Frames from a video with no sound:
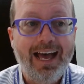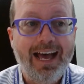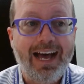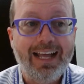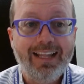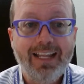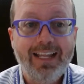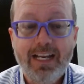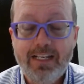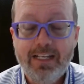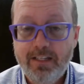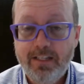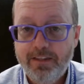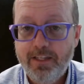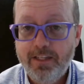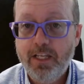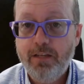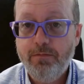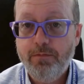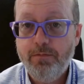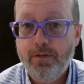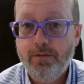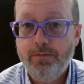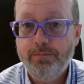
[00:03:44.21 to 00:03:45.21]
I like to
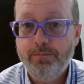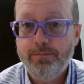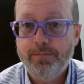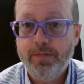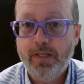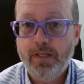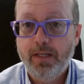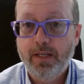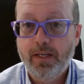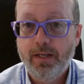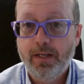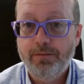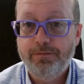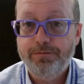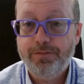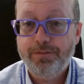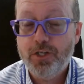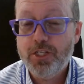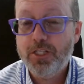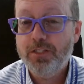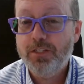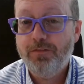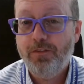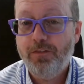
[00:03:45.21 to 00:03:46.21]
think of them uh,
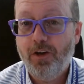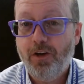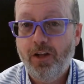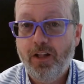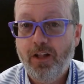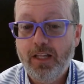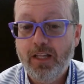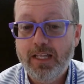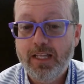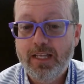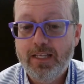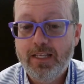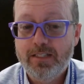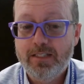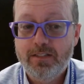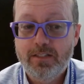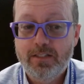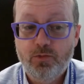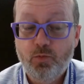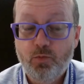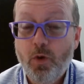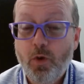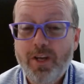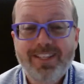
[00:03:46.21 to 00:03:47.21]
first of all as
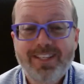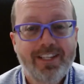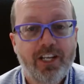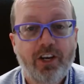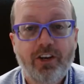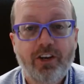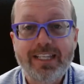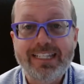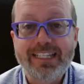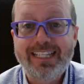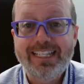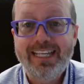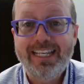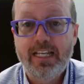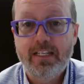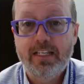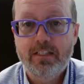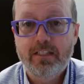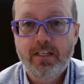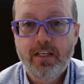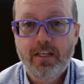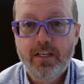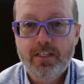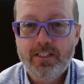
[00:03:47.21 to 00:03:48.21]
just what is their
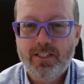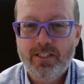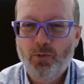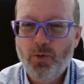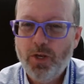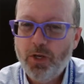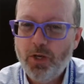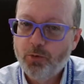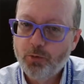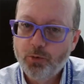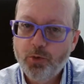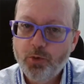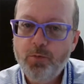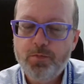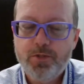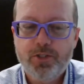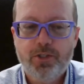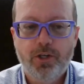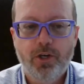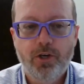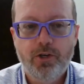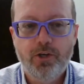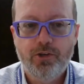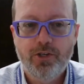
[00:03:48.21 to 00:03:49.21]
intent. So we group
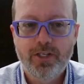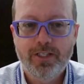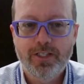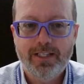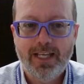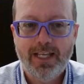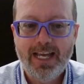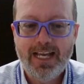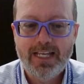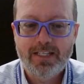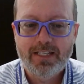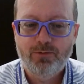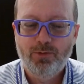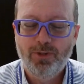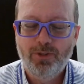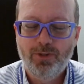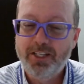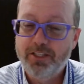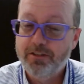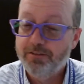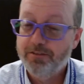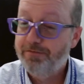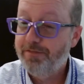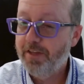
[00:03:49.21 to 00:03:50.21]
surgeries as
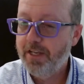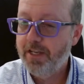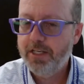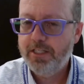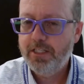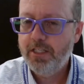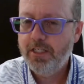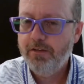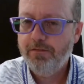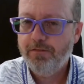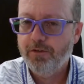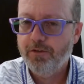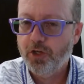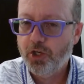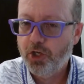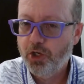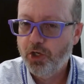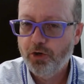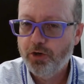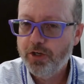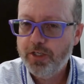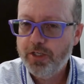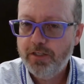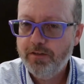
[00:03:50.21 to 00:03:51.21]
really definitive or
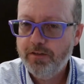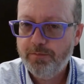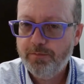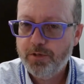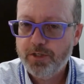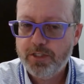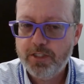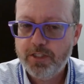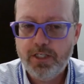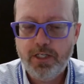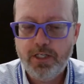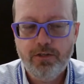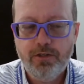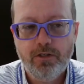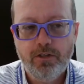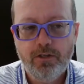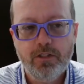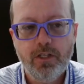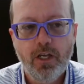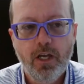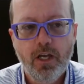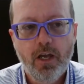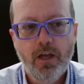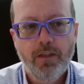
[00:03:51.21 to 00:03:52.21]
curative
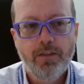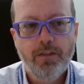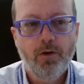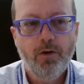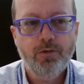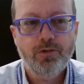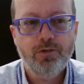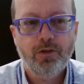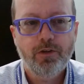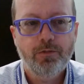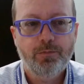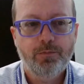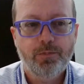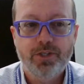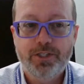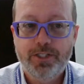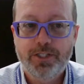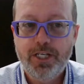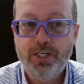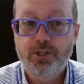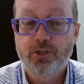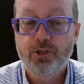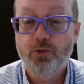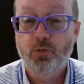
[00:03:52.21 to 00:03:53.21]
procedures. Those are
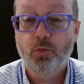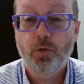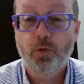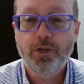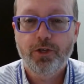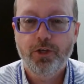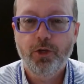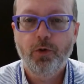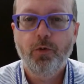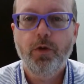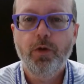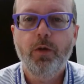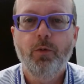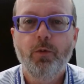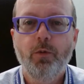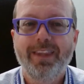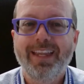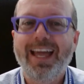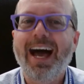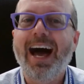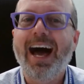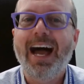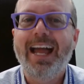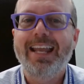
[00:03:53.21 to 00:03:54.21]
procedures we're doing with
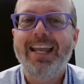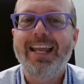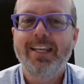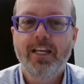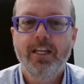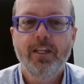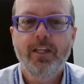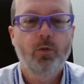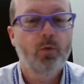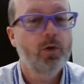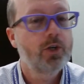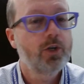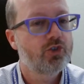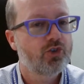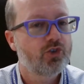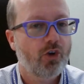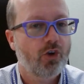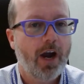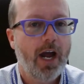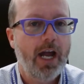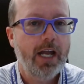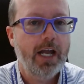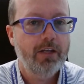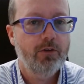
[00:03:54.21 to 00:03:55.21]
the idea that we're
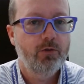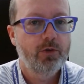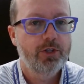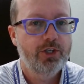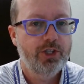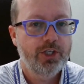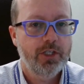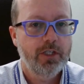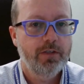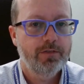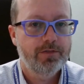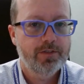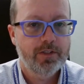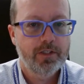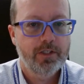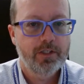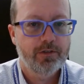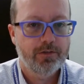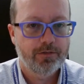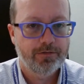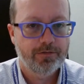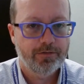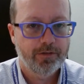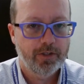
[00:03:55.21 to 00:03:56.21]
trying to achieve
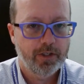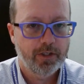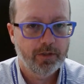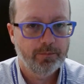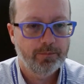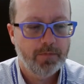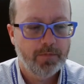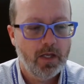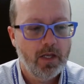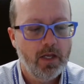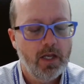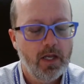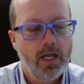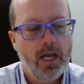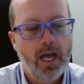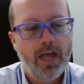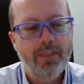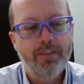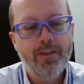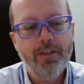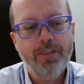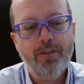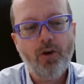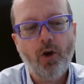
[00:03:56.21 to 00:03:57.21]
seizure freedom.
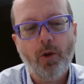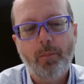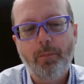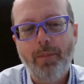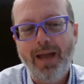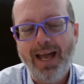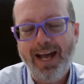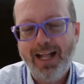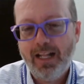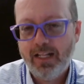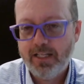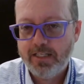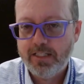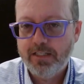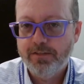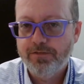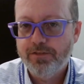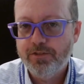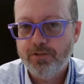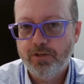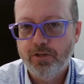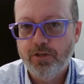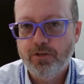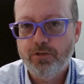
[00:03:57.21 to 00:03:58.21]
And then there are palliative
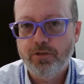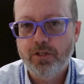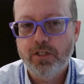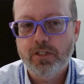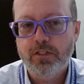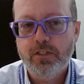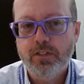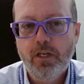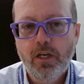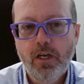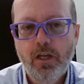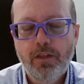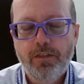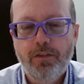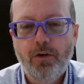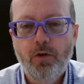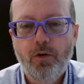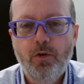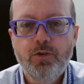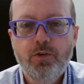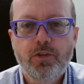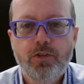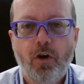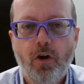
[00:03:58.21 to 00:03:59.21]
surgeries
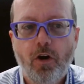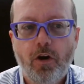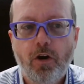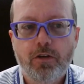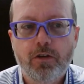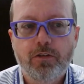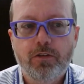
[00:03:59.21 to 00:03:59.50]
those are